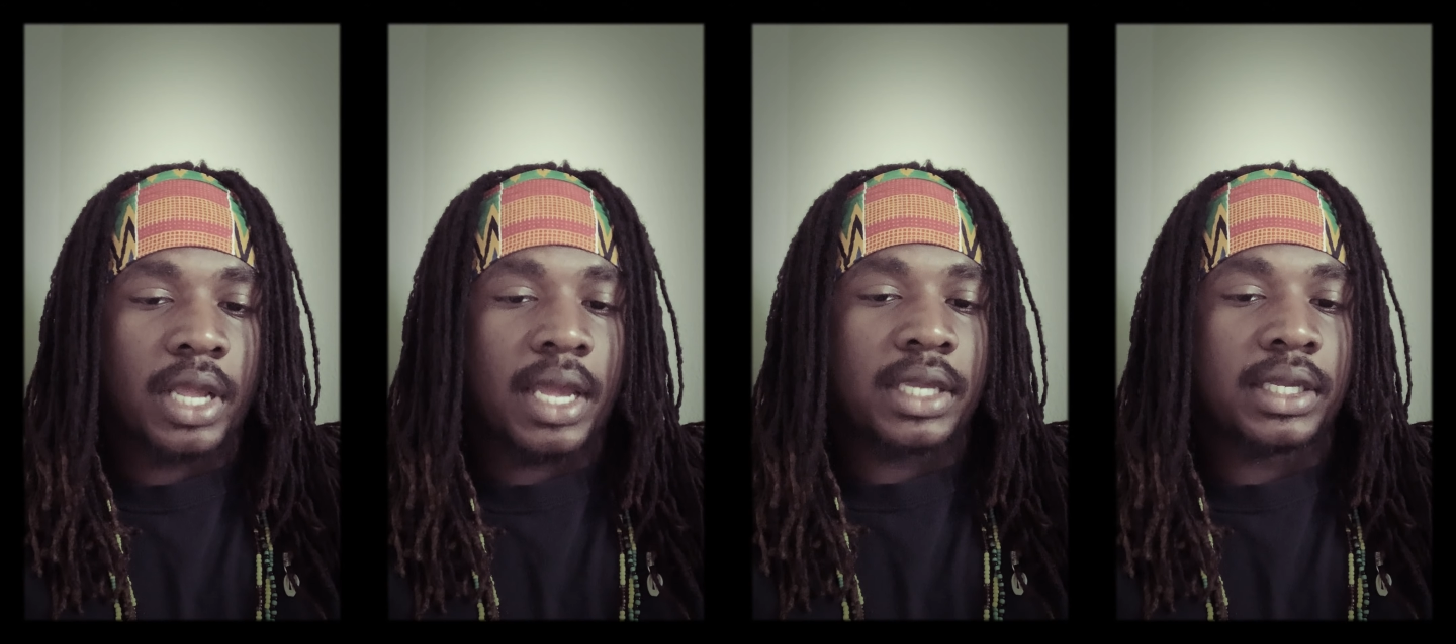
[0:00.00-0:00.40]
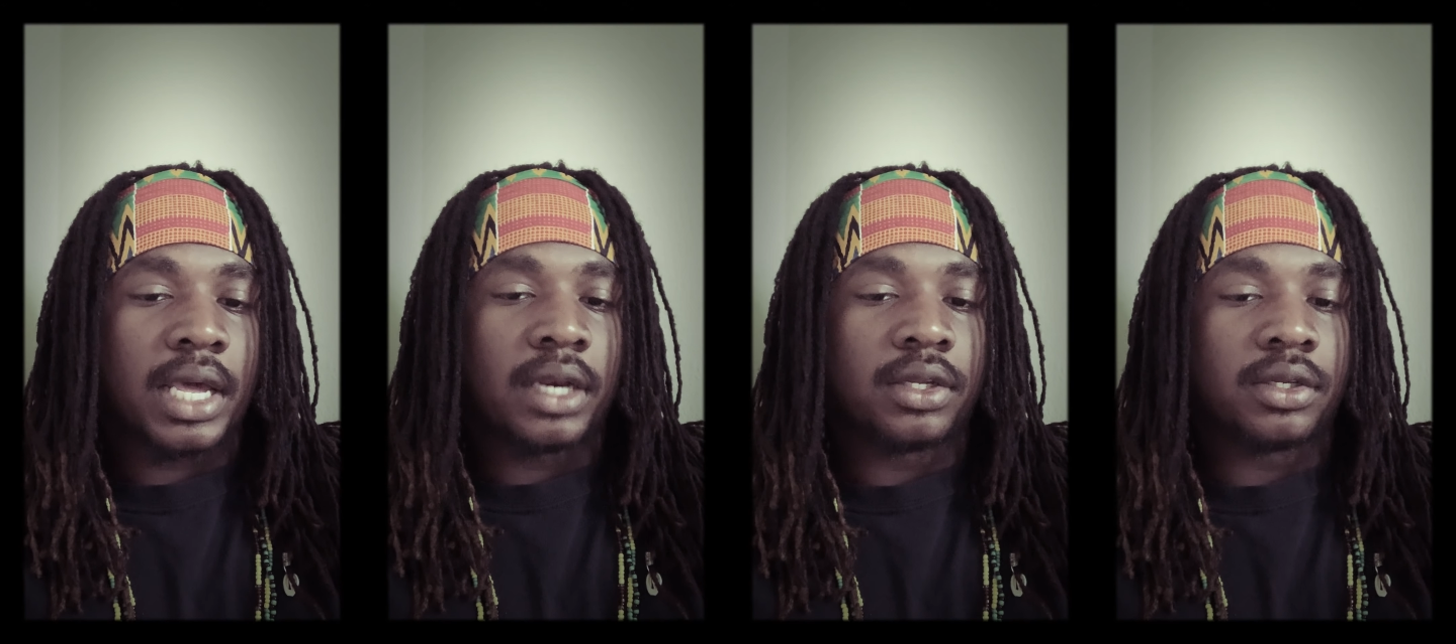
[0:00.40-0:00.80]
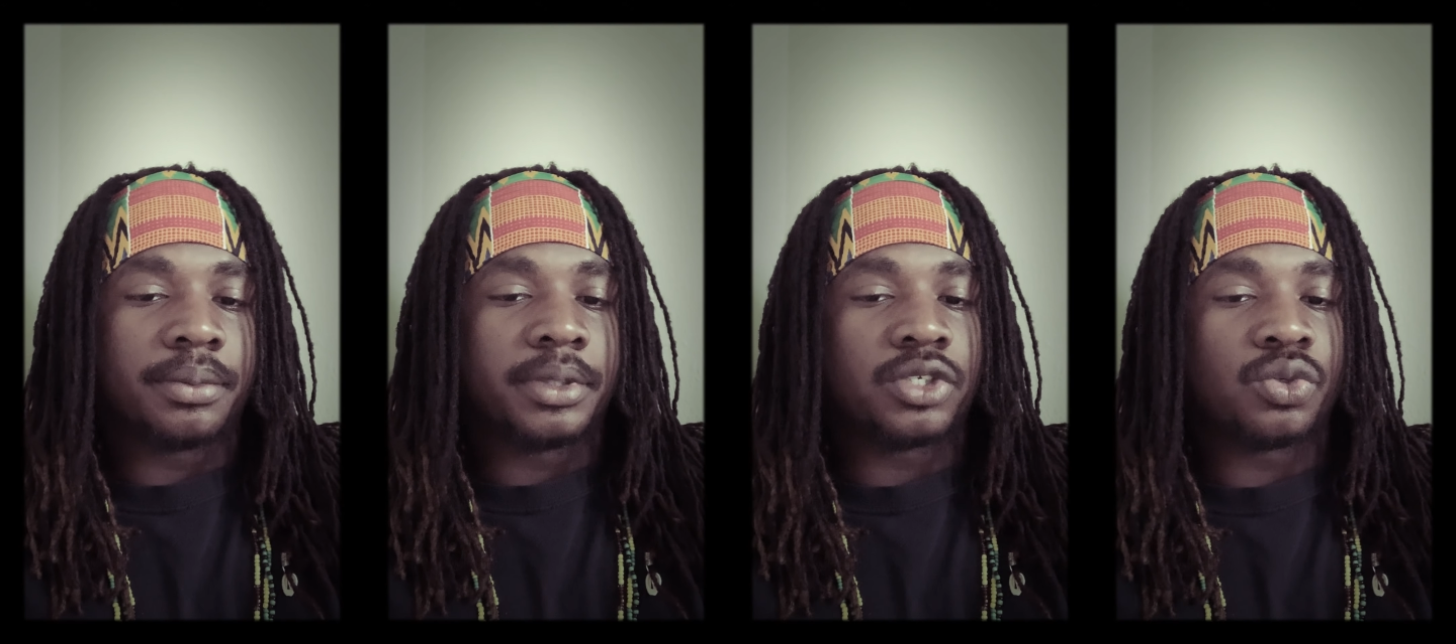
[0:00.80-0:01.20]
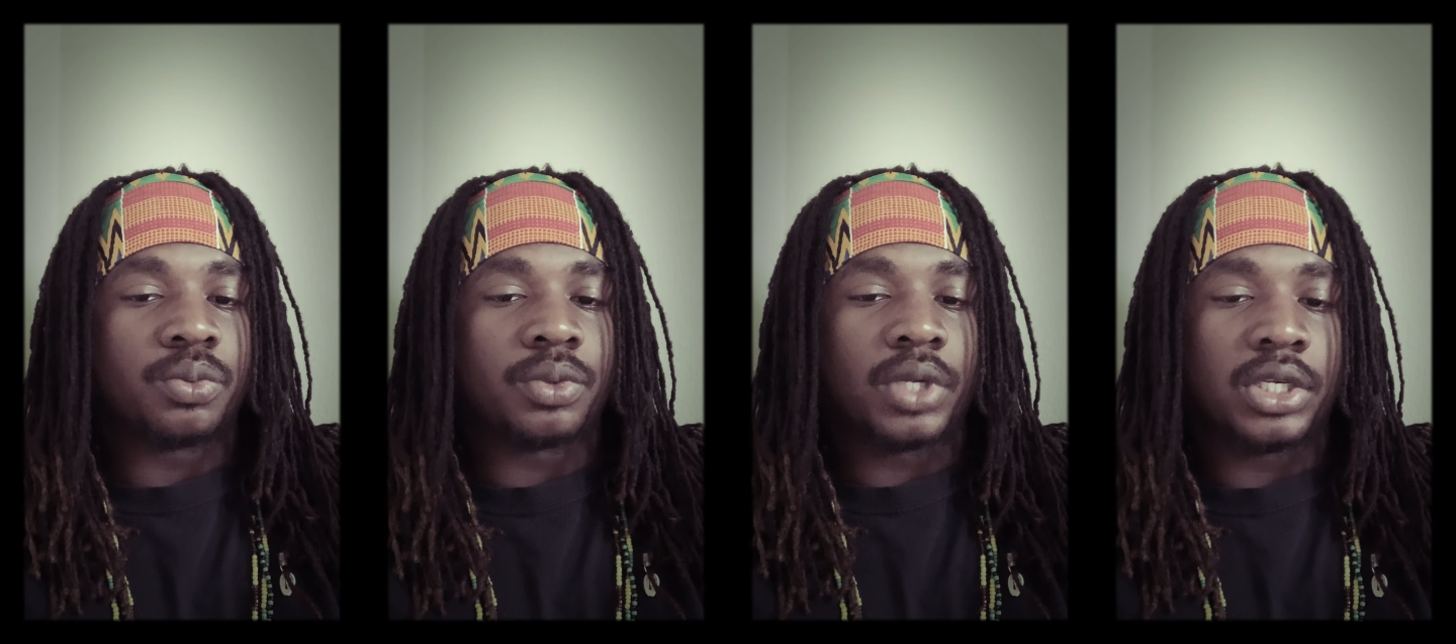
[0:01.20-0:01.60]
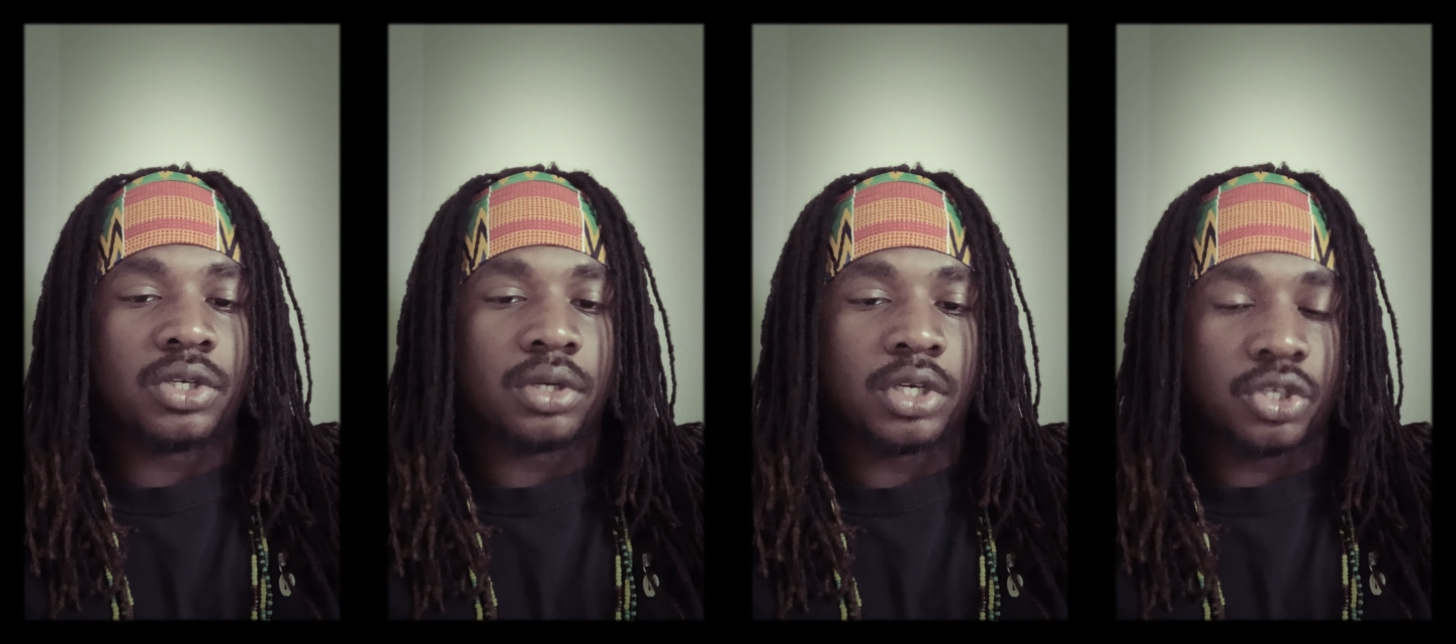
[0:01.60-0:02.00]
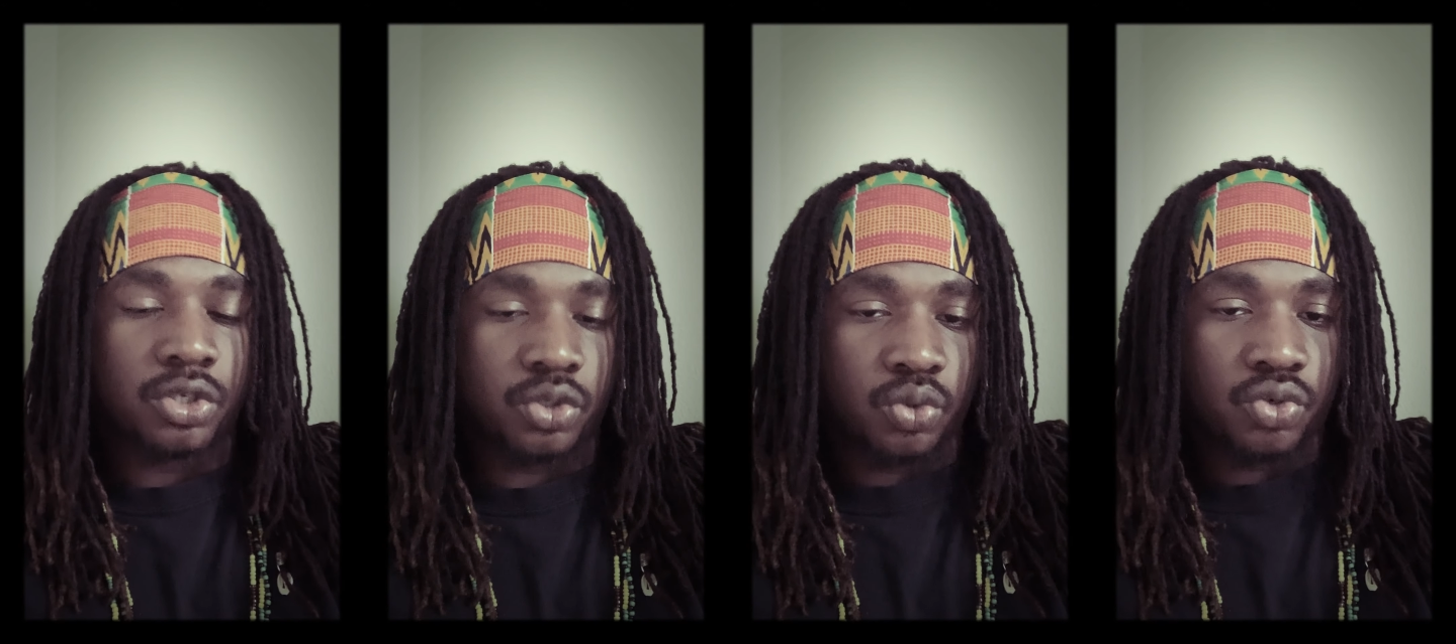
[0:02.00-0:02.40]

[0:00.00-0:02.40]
and he got a little too